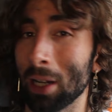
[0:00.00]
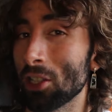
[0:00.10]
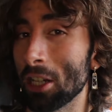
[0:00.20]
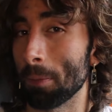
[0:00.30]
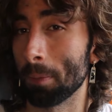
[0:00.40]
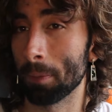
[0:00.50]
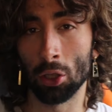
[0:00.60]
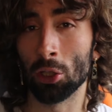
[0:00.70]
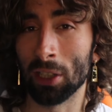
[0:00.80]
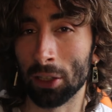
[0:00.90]
regime,
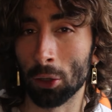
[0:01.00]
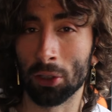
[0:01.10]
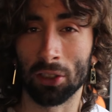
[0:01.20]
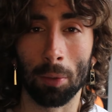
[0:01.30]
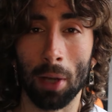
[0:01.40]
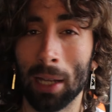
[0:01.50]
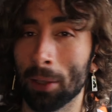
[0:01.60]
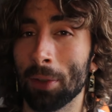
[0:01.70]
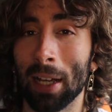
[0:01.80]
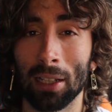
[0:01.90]
usually due to some kind
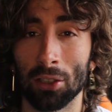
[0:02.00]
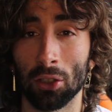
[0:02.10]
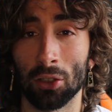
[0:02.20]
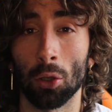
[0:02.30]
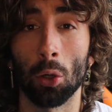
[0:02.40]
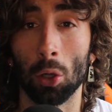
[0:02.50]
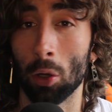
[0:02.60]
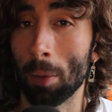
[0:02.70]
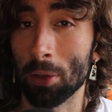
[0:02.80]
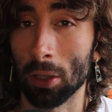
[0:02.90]
of negligence or
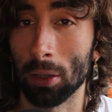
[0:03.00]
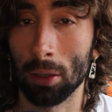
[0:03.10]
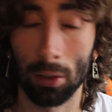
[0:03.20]
corruption.